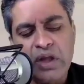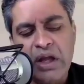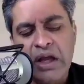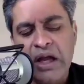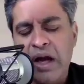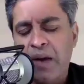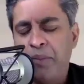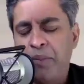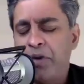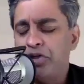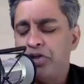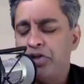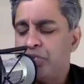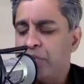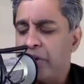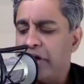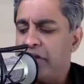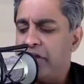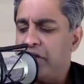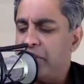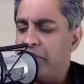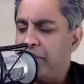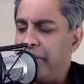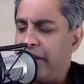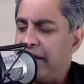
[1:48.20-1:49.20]
how much money
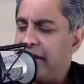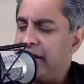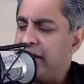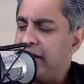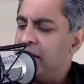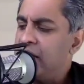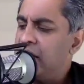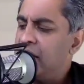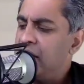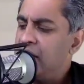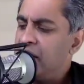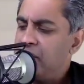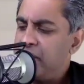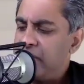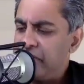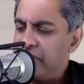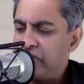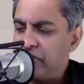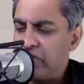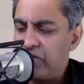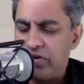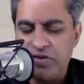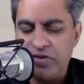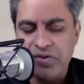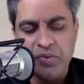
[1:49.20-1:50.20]
you make
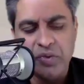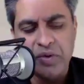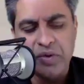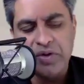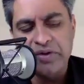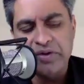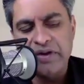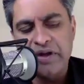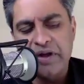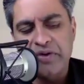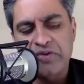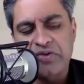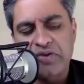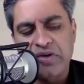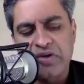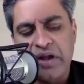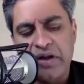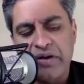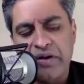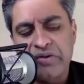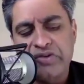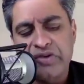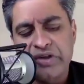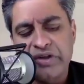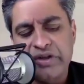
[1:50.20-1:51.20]
basically
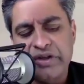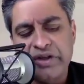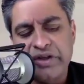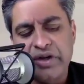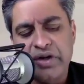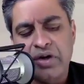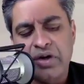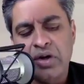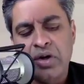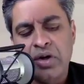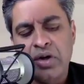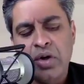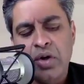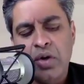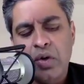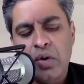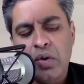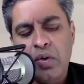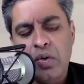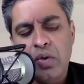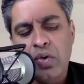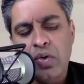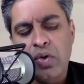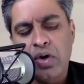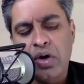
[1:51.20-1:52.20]
$200,000 a year
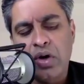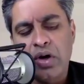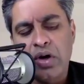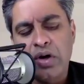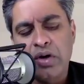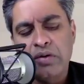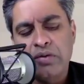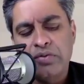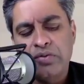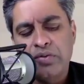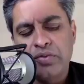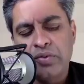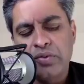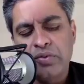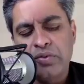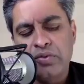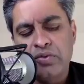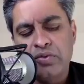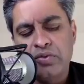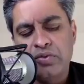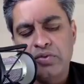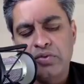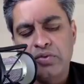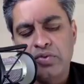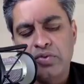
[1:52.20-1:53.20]
or through
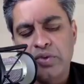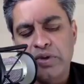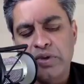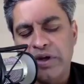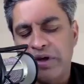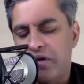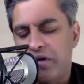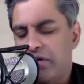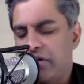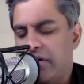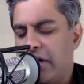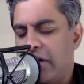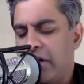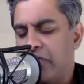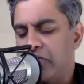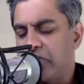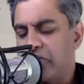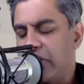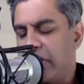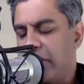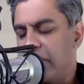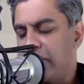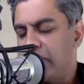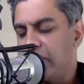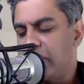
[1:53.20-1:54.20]

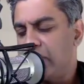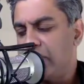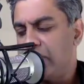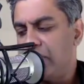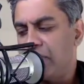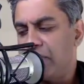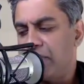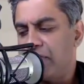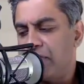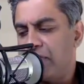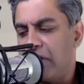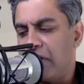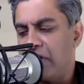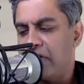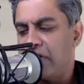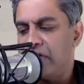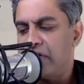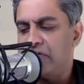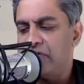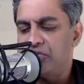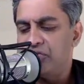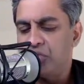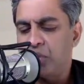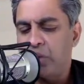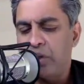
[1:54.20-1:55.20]
$300,000 if you're filing
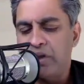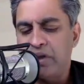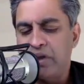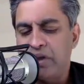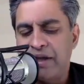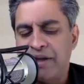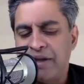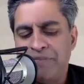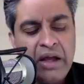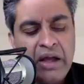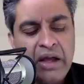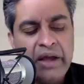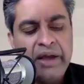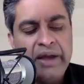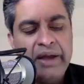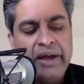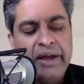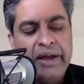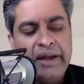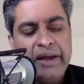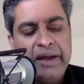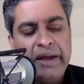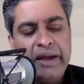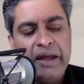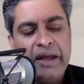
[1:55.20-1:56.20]
jointly
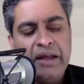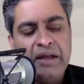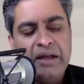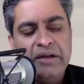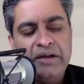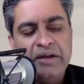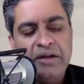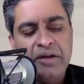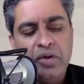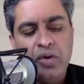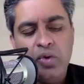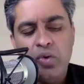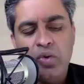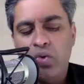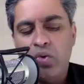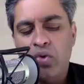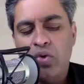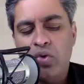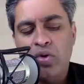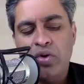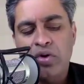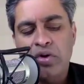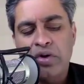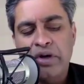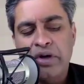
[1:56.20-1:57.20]
and
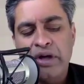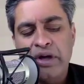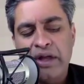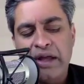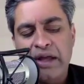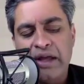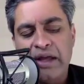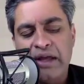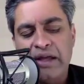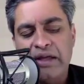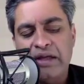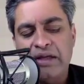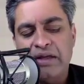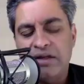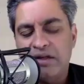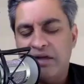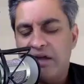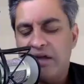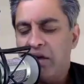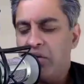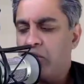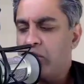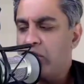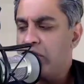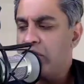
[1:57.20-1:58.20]
or a
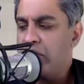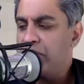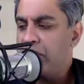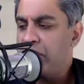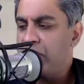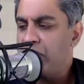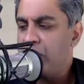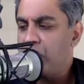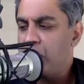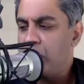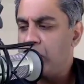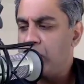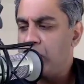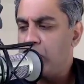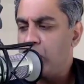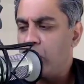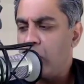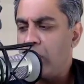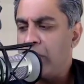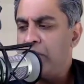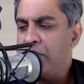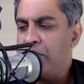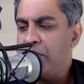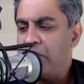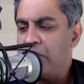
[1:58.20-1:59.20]
net worth of
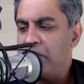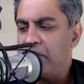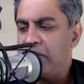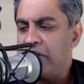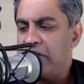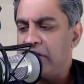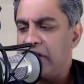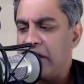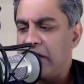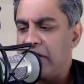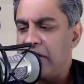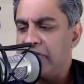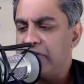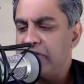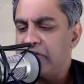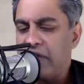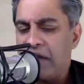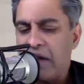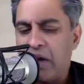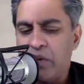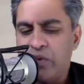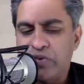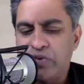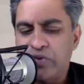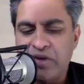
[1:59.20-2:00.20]
$1 million
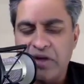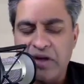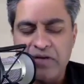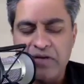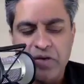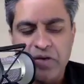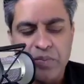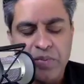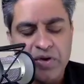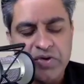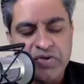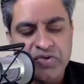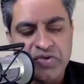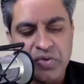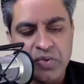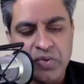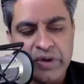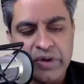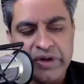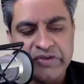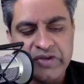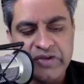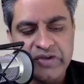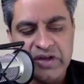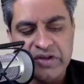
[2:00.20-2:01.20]
outside of your personal
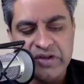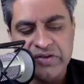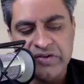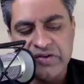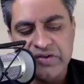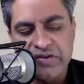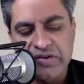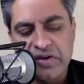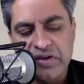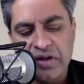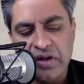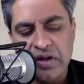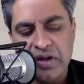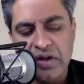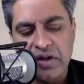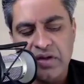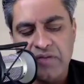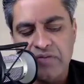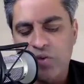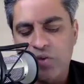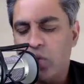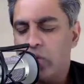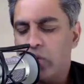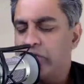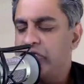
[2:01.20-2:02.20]
residence uh, of
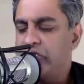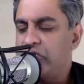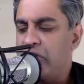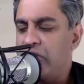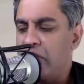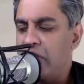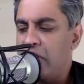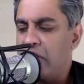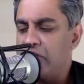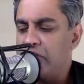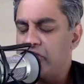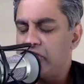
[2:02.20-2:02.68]
course there are